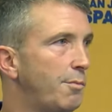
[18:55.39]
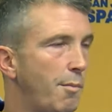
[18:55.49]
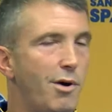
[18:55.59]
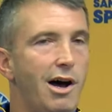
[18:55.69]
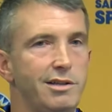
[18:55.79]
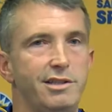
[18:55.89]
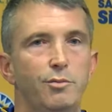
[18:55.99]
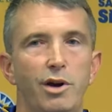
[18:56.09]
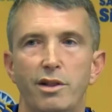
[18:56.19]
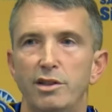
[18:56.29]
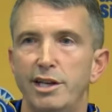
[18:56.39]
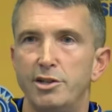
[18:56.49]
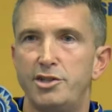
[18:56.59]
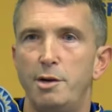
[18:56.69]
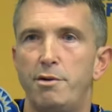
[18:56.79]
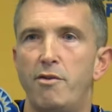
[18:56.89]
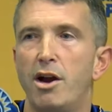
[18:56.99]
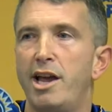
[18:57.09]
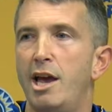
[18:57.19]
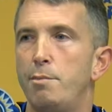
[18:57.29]
Papazian, and where the leadership of our
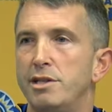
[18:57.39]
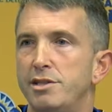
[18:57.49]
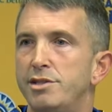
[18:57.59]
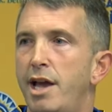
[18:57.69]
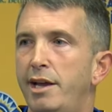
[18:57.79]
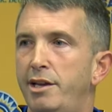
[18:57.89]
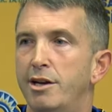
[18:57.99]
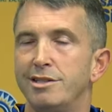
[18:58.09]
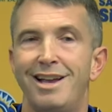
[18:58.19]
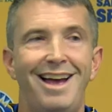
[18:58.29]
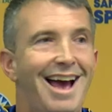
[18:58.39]
campus is taking us